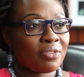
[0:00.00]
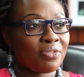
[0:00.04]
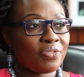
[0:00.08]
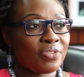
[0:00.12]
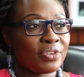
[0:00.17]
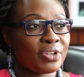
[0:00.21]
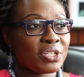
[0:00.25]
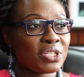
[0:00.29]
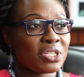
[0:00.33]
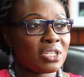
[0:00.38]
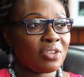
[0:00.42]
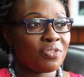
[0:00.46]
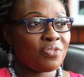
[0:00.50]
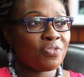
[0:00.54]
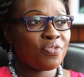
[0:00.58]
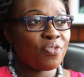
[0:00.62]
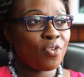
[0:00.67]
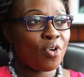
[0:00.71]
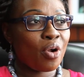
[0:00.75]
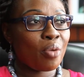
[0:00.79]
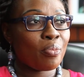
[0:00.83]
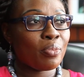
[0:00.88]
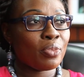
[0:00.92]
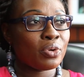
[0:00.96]
first and
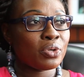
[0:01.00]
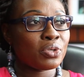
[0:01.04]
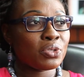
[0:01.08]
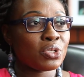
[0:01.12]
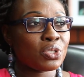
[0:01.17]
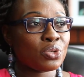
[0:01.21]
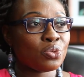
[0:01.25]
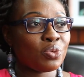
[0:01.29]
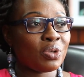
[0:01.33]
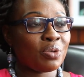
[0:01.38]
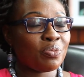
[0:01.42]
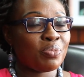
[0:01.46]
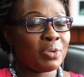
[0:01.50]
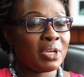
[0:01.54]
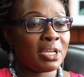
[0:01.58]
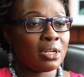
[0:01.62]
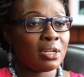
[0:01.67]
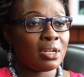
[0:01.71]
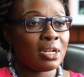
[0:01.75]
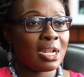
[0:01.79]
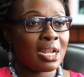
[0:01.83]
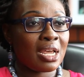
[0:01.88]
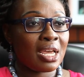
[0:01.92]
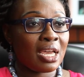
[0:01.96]
foremost, we've
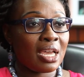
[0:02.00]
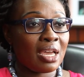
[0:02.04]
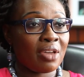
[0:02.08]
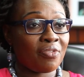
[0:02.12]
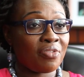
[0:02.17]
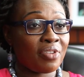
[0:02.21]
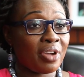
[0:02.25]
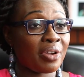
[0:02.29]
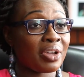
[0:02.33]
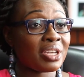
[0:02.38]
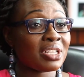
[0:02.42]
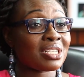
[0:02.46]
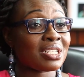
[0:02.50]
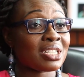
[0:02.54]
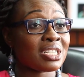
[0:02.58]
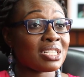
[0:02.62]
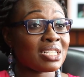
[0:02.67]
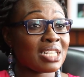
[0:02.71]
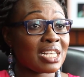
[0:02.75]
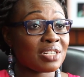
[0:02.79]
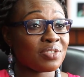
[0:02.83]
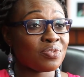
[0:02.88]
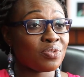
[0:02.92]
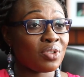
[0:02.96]
been uh, very
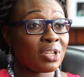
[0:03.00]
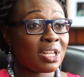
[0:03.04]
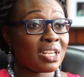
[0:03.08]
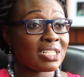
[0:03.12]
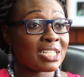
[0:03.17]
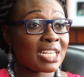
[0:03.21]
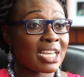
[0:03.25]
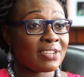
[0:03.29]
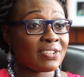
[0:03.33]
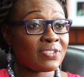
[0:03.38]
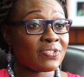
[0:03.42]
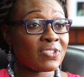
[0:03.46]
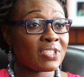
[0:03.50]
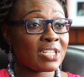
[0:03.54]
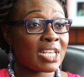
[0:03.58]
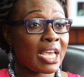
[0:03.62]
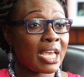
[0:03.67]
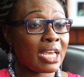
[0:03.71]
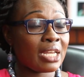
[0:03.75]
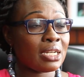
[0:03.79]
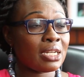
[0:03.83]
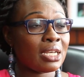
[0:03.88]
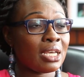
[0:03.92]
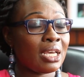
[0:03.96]
successful, as i
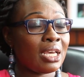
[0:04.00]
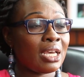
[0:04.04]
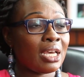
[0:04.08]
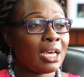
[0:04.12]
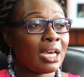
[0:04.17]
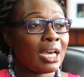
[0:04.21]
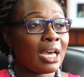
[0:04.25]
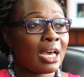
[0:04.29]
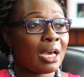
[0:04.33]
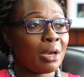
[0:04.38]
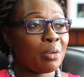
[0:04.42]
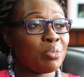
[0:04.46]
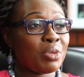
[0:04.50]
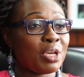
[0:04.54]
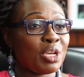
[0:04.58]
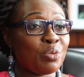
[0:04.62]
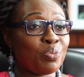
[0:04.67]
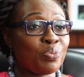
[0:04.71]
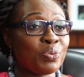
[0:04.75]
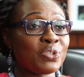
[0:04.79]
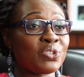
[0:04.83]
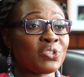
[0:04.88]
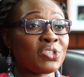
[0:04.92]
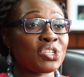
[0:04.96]
said, um,
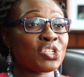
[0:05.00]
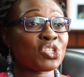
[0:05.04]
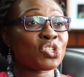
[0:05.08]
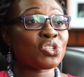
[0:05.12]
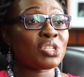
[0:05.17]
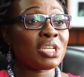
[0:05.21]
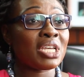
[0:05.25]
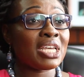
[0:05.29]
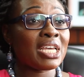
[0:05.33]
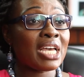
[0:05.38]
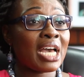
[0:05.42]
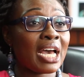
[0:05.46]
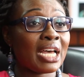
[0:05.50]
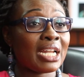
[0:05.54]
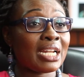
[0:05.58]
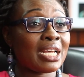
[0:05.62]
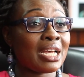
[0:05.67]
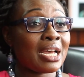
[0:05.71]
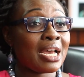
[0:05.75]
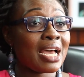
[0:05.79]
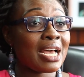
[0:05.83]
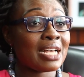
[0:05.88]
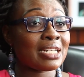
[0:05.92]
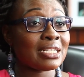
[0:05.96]
in positioning
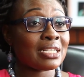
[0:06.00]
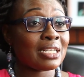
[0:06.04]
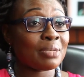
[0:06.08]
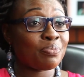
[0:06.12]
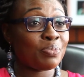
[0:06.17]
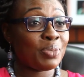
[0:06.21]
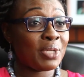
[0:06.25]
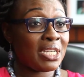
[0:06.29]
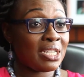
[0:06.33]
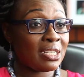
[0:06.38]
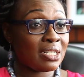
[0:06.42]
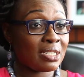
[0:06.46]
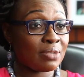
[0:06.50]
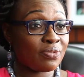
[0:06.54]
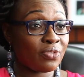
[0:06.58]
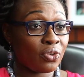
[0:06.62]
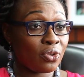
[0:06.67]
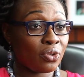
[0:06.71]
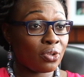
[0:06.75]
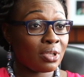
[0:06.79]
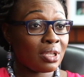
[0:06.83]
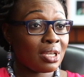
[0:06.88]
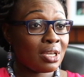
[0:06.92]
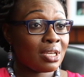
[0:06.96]
Ghana as a
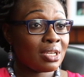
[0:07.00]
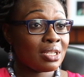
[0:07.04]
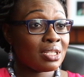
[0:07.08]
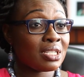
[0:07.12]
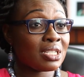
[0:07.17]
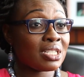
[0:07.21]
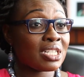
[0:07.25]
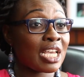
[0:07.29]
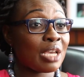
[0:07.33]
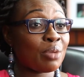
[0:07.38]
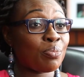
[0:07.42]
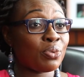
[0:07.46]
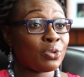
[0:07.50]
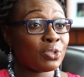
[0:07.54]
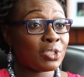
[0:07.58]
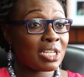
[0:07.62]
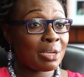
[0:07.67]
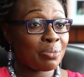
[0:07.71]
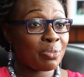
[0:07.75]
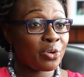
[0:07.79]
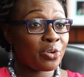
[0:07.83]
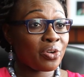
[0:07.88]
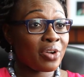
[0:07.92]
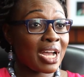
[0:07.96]
peaceful, stable,
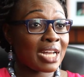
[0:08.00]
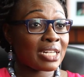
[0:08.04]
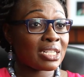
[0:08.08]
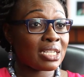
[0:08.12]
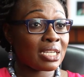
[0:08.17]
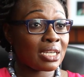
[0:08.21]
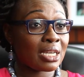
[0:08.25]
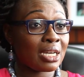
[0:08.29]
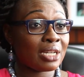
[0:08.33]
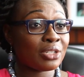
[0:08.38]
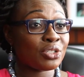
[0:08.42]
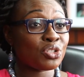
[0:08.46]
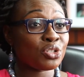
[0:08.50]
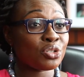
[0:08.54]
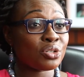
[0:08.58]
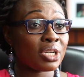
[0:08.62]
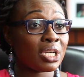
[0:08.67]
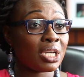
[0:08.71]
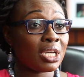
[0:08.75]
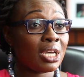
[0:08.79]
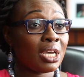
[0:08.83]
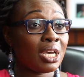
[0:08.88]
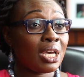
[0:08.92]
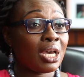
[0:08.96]
democratic
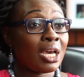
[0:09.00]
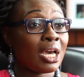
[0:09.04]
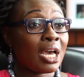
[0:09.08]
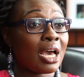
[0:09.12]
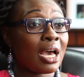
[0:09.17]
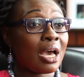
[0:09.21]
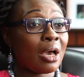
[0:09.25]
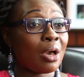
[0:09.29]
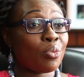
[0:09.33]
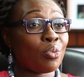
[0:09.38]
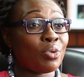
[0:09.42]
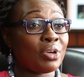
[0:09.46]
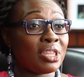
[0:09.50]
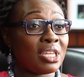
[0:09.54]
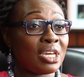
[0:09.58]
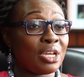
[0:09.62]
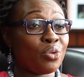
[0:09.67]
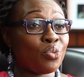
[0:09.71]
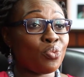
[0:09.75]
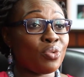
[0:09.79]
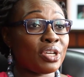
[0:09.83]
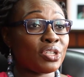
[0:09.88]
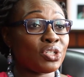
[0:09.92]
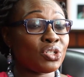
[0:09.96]
country uh,
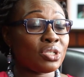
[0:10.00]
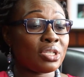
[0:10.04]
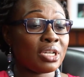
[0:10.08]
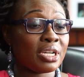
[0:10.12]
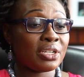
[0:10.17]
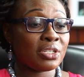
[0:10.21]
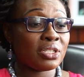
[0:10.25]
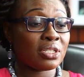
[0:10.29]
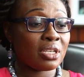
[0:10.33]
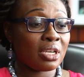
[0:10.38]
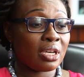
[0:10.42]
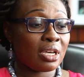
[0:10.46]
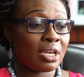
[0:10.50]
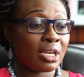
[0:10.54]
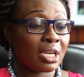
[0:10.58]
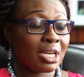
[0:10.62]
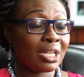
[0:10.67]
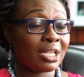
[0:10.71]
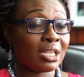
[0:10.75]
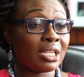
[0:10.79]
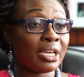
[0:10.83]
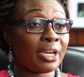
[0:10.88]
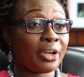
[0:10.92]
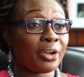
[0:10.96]
within which there's a
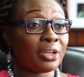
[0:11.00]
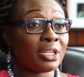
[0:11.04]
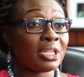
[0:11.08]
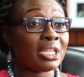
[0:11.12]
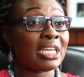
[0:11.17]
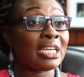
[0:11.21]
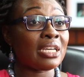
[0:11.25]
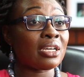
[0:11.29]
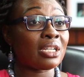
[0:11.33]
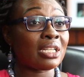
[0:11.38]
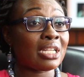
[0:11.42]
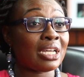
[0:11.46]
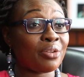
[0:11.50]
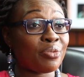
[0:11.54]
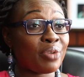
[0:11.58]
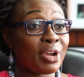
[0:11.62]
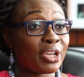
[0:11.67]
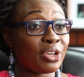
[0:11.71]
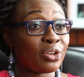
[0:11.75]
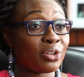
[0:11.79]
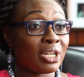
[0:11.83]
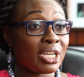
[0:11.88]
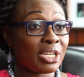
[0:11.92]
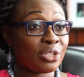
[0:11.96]
clear legal and
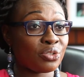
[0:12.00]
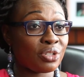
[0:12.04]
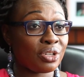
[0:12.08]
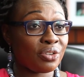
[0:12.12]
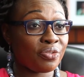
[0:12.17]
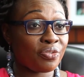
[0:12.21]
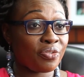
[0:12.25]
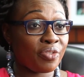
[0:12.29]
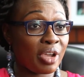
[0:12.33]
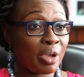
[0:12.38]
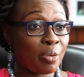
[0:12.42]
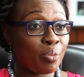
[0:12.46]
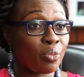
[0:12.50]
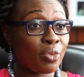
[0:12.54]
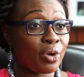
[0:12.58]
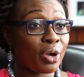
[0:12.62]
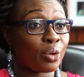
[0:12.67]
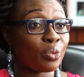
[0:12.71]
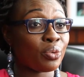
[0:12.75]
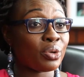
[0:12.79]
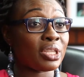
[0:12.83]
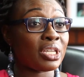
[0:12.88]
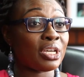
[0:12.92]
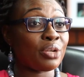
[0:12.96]
regulatory
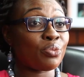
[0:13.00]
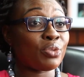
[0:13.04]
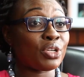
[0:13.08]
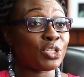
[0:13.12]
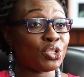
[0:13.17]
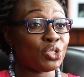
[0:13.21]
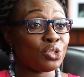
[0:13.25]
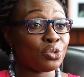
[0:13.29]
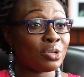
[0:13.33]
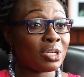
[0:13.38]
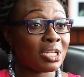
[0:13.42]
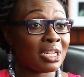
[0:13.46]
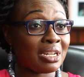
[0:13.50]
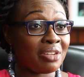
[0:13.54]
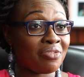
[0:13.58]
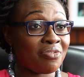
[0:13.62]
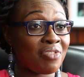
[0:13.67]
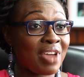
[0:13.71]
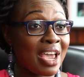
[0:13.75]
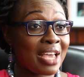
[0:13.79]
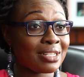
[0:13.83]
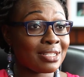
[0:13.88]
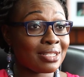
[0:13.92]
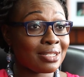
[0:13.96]
framework within which you can
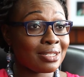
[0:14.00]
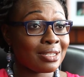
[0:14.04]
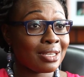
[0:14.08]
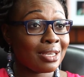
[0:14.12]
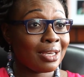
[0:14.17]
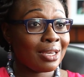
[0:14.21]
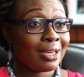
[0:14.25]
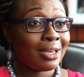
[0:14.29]
invest.